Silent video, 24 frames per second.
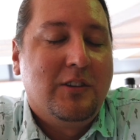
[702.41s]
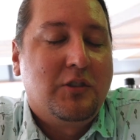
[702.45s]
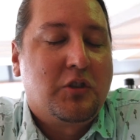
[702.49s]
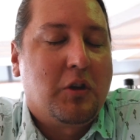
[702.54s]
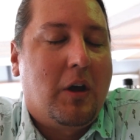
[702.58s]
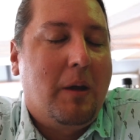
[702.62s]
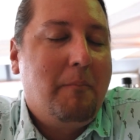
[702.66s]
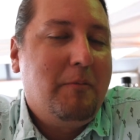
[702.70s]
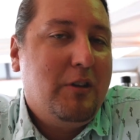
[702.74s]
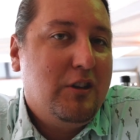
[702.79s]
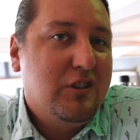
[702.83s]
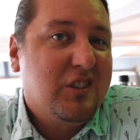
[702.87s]
So
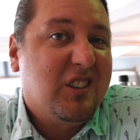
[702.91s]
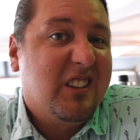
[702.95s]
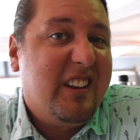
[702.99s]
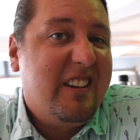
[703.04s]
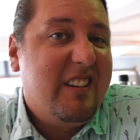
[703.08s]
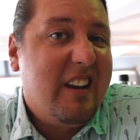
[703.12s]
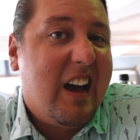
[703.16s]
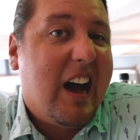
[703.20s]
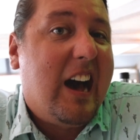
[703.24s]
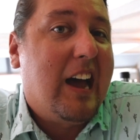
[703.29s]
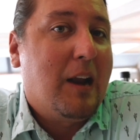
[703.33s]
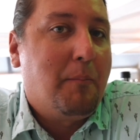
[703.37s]
I'm usually
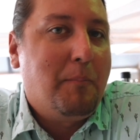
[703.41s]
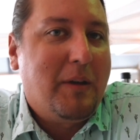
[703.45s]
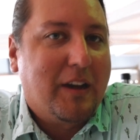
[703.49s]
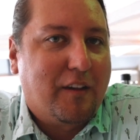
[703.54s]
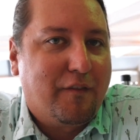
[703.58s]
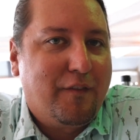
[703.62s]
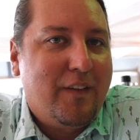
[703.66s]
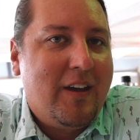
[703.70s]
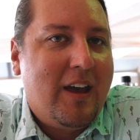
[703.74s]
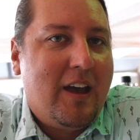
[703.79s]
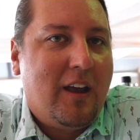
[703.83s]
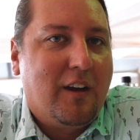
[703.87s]
not a big
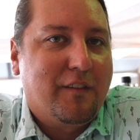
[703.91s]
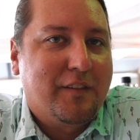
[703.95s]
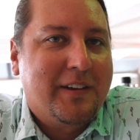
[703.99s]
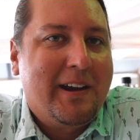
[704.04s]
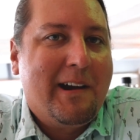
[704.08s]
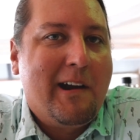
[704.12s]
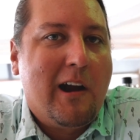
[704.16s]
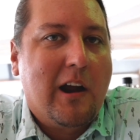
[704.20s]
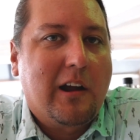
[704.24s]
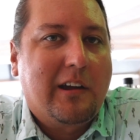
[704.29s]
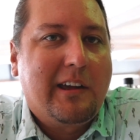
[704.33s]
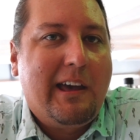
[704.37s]
fan of
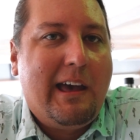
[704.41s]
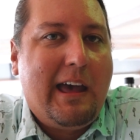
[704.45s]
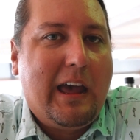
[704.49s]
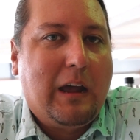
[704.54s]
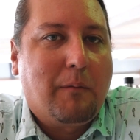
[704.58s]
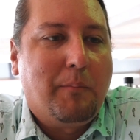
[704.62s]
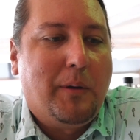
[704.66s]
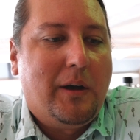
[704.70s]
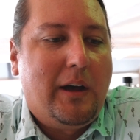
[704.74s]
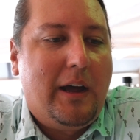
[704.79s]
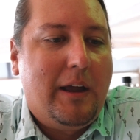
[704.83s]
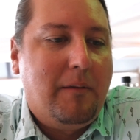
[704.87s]
carrot cake,
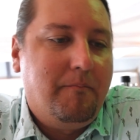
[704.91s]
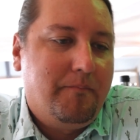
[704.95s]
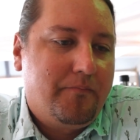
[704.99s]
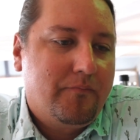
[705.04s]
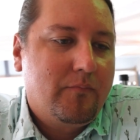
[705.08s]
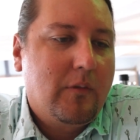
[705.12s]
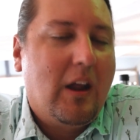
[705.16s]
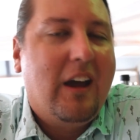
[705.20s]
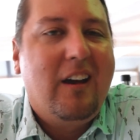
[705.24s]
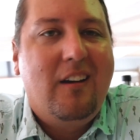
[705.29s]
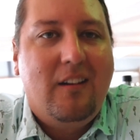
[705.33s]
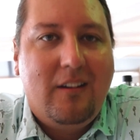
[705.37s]
but
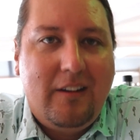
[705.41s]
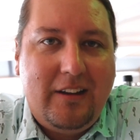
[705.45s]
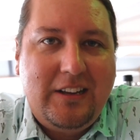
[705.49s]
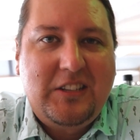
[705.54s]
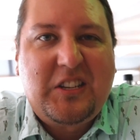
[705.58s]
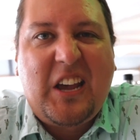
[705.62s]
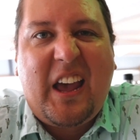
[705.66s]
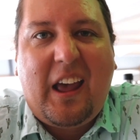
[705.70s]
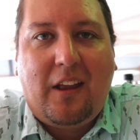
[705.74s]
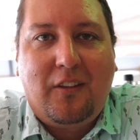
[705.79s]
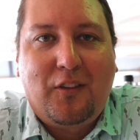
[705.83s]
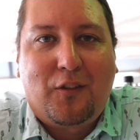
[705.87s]
it's
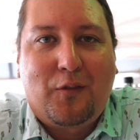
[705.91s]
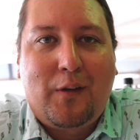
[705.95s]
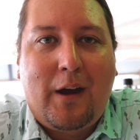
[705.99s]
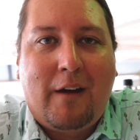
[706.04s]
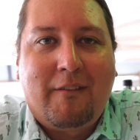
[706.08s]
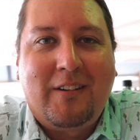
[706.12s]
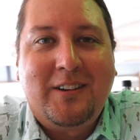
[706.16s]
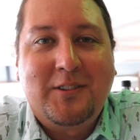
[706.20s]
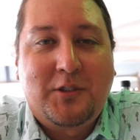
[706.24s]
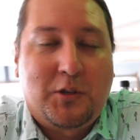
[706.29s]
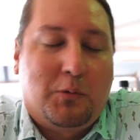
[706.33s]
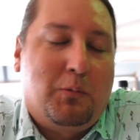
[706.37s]
Hayden's
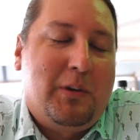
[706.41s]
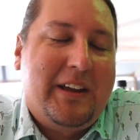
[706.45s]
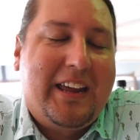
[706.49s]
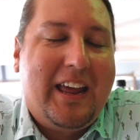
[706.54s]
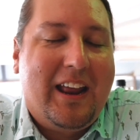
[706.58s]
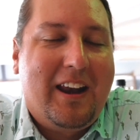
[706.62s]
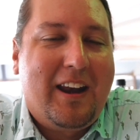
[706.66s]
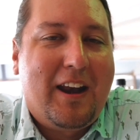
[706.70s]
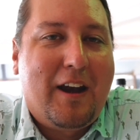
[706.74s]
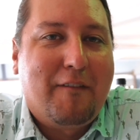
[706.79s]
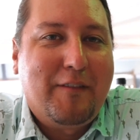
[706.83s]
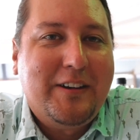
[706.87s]
favorite, so we
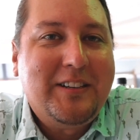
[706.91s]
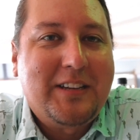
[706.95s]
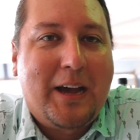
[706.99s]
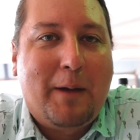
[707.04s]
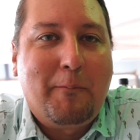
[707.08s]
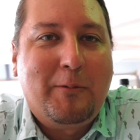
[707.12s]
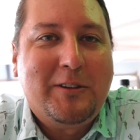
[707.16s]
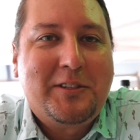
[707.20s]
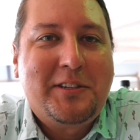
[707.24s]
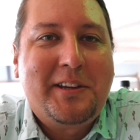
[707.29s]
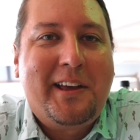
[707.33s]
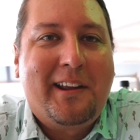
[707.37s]
get it every time
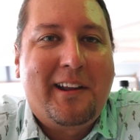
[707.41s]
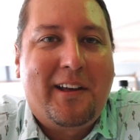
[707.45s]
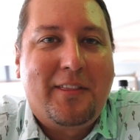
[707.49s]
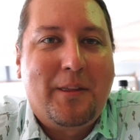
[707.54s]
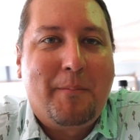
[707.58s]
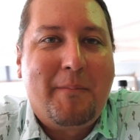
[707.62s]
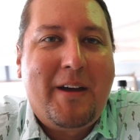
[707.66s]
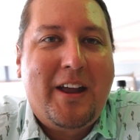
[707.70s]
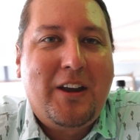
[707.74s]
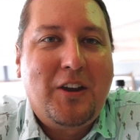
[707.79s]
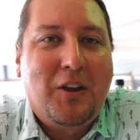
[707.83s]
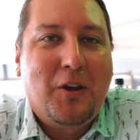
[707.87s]
we see it on the
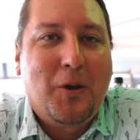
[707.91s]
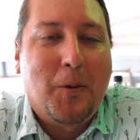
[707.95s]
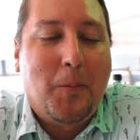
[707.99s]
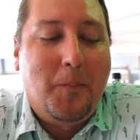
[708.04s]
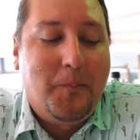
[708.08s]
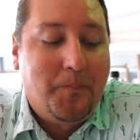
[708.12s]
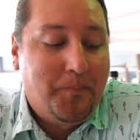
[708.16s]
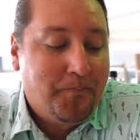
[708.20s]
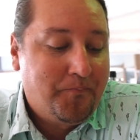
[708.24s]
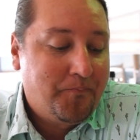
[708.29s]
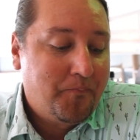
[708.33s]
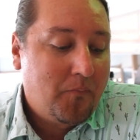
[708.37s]
menu.
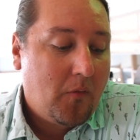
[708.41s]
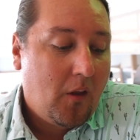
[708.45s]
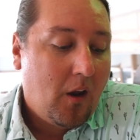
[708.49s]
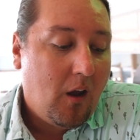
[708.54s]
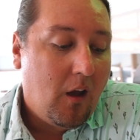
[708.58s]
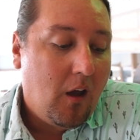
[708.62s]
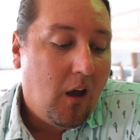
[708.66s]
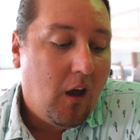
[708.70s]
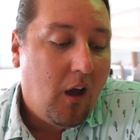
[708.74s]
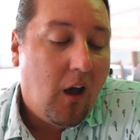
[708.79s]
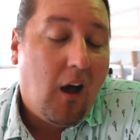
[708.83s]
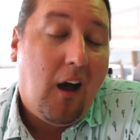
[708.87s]

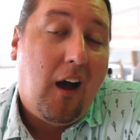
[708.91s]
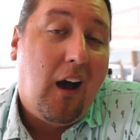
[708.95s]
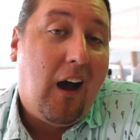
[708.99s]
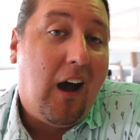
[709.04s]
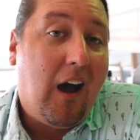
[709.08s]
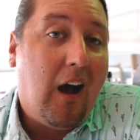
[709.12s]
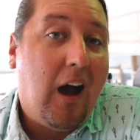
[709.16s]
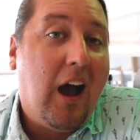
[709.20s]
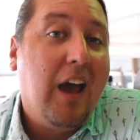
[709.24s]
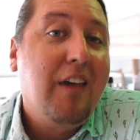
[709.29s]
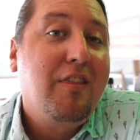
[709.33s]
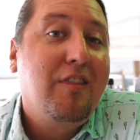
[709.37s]

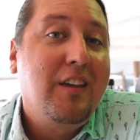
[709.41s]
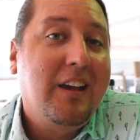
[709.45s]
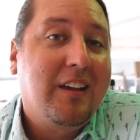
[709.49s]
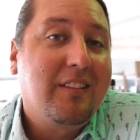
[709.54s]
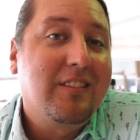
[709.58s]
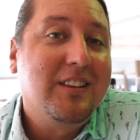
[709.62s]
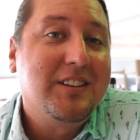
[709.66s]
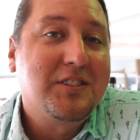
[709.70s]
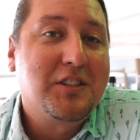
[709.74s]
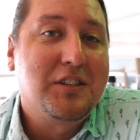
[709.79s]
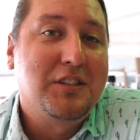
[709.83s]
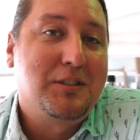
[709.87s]
I think
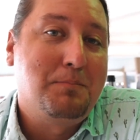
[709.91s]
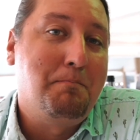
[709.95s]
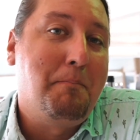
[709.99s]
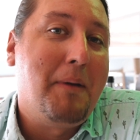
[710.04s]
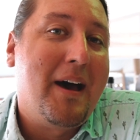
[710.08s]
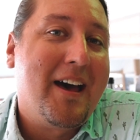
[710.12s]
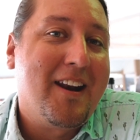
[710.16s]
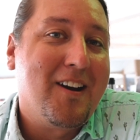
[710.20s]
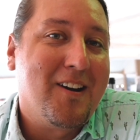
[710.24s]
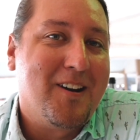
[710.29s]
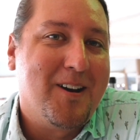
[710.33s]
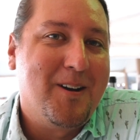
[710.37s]
this is
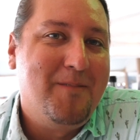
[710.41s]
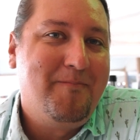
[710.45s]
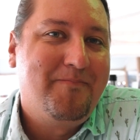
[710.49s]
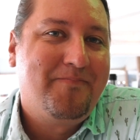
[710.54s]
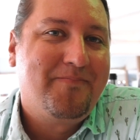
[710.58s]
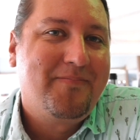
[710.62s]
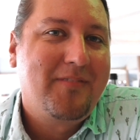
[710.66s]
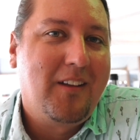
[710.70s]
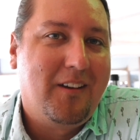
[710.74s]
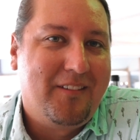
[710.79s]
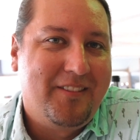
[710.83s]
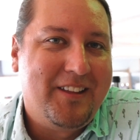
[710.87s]
better
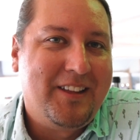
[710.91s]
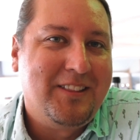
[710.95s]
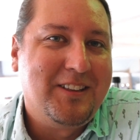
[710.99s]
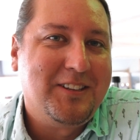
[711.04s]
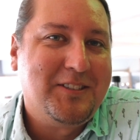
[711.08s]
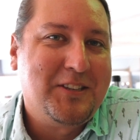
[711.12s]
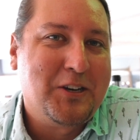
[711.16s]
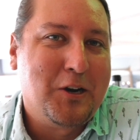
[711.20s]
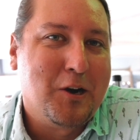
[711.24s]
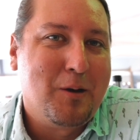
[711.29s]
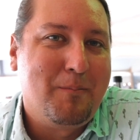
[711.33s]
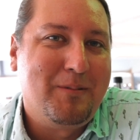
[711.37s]
than the
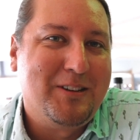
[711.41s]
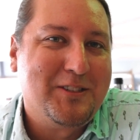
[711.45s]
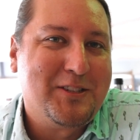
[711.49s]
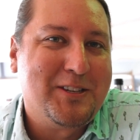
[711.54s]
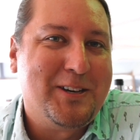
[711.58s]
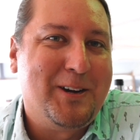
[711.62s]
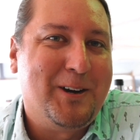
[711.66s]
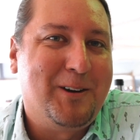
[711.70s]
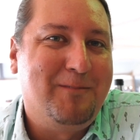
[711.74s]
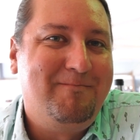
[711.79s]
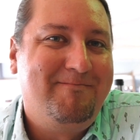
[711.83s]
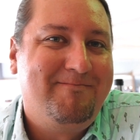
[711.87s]

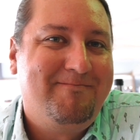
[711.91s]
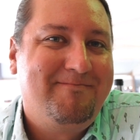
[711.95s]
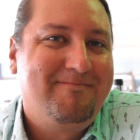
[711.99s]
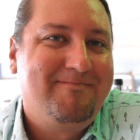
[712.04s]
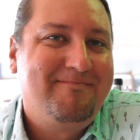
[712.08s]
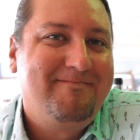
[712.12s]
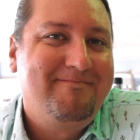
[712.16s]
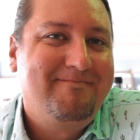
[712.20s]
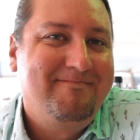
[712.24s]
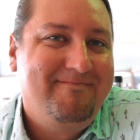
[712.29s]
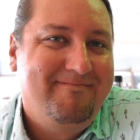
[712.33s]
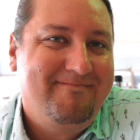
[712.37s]
tiramisu.
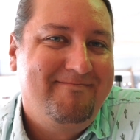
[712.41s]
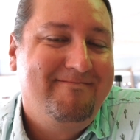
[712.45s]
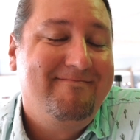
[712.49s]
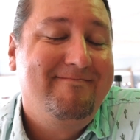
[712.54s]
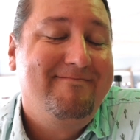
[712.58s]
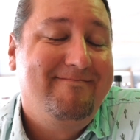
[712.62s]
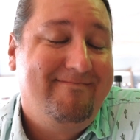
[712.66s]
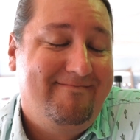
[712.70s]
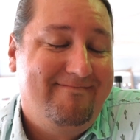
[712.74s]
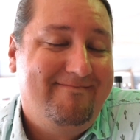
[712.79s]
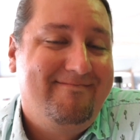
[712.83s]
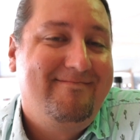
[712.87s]

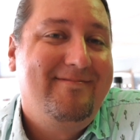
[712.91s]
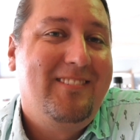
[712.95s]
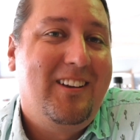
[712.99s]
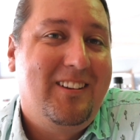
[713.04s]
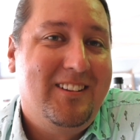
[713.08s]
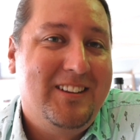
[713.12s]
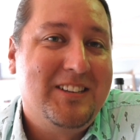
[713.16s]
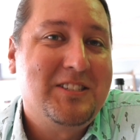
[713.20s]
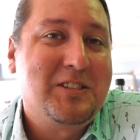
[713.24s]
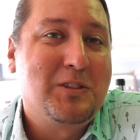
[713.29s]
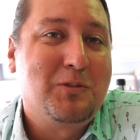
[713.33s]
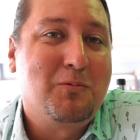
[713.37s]

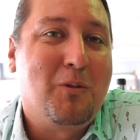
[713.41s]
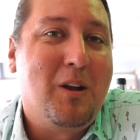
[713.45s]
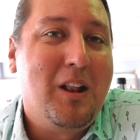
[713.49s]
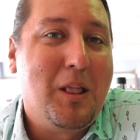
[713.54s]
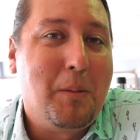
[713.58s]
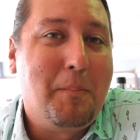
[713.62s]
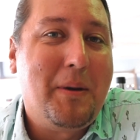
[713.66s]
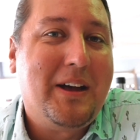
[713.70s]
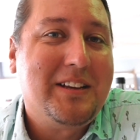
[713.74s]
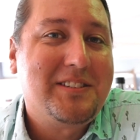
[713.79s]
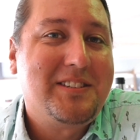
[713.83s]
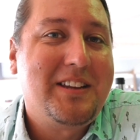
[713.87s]
This is one
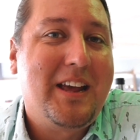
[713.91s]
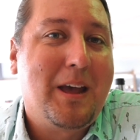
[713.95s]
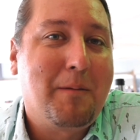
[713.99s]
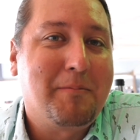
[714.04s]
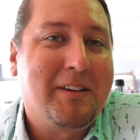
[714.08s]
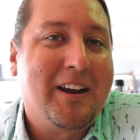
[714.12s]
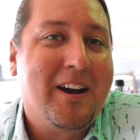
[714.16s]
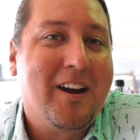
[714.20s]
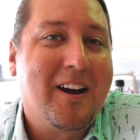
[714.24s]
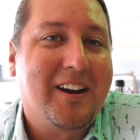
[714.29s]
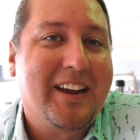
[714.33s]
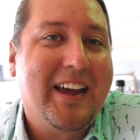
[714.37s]
of the best damn
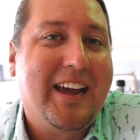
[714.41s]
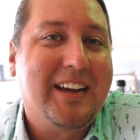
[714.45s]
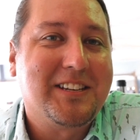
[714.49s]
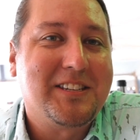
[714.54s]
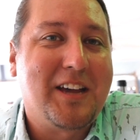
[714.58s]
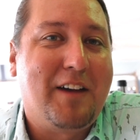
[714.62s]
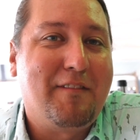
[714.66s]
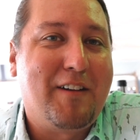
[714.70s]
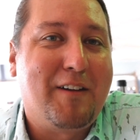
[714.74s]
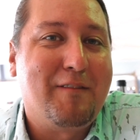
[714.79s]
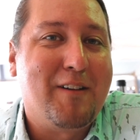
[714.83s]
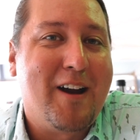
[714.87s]
carrot cakes
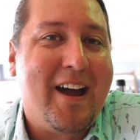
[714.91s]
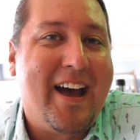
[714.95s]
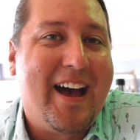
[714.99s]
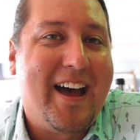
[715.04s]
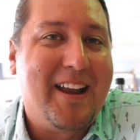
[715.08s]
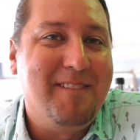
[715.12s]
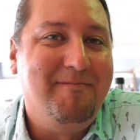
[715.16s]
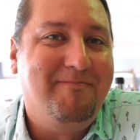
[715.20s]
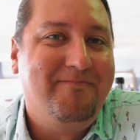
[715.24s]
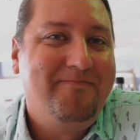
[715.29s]
I've ever had.